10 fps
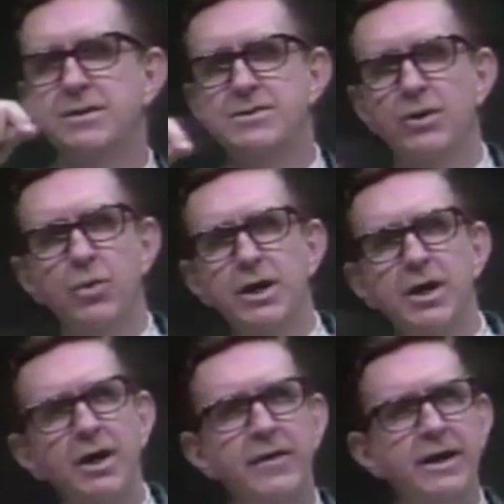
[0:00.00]
to
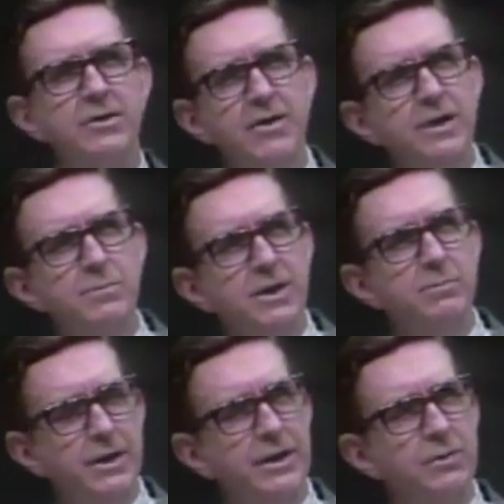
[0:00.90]
work on that great
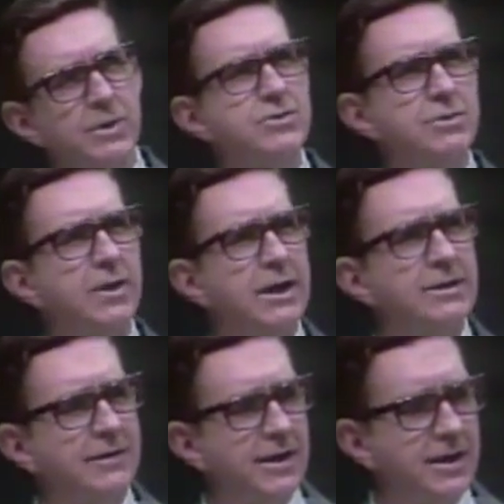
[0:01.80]
big building. Would you
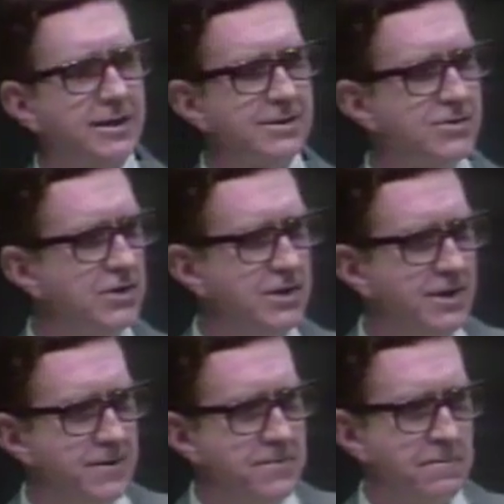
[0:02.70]
like that? And she,
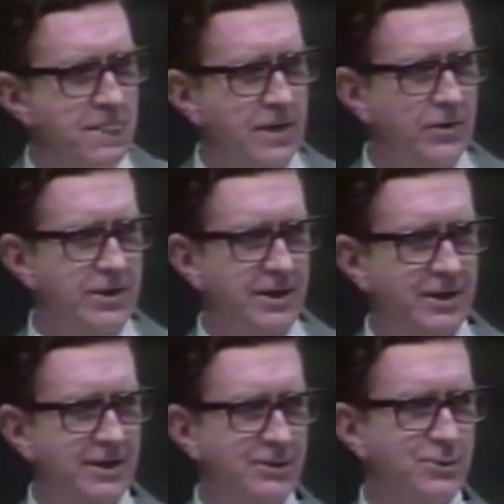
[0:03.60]
looking a
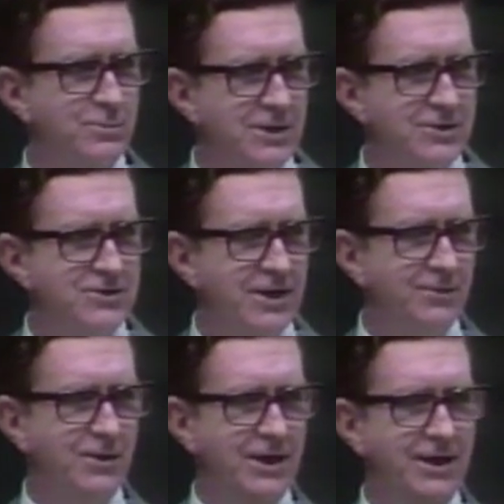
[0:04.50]
little dubious,
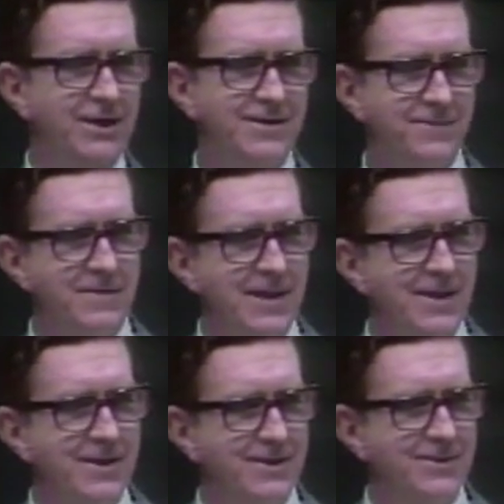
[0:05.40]
said, Well, I,
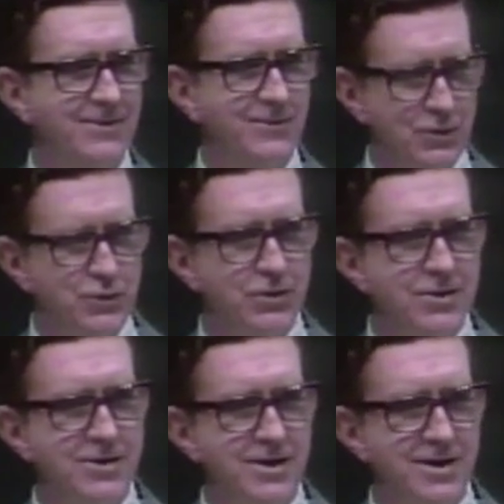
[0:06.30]
well,
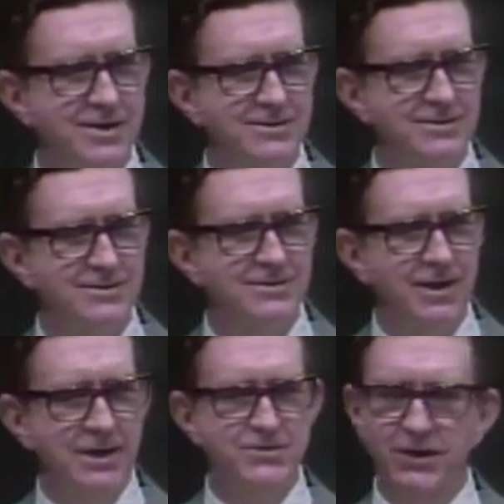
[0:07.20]
sure.
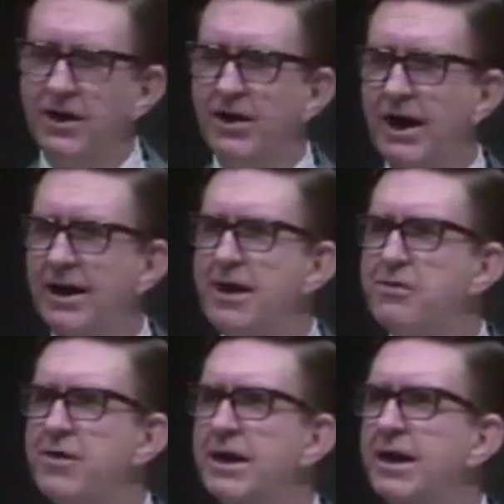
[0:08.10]
I said, All right, I
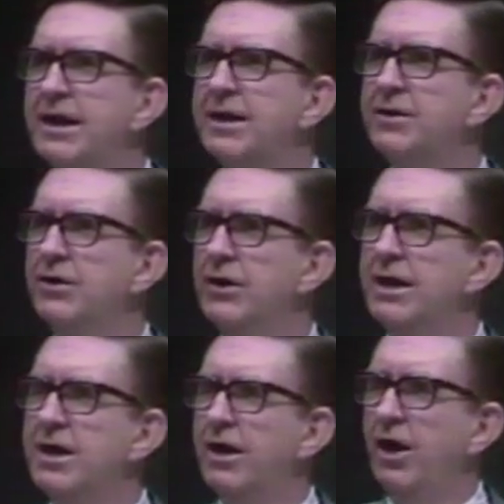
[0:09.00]
think I can do
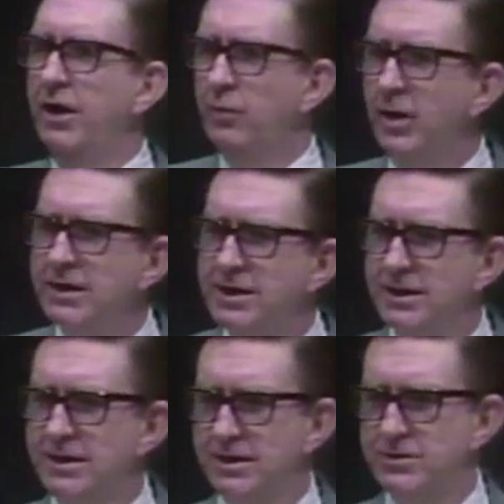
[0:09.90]
it on one
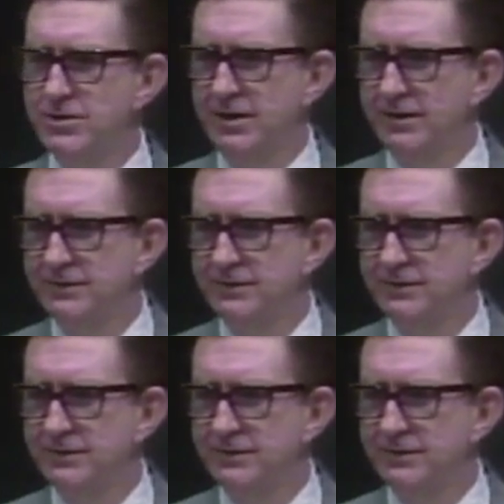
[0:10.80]
condition.